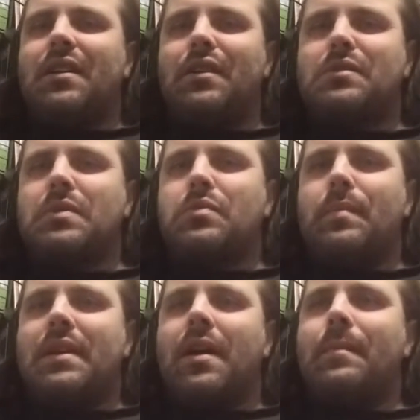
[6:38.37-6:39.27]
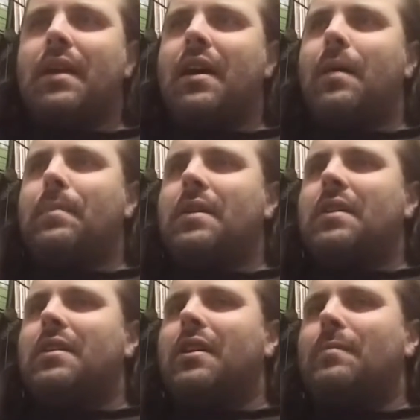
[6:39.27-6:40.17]
which will be coming up
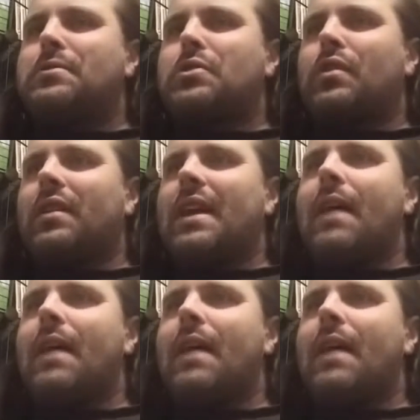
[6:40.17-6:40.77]
shortly.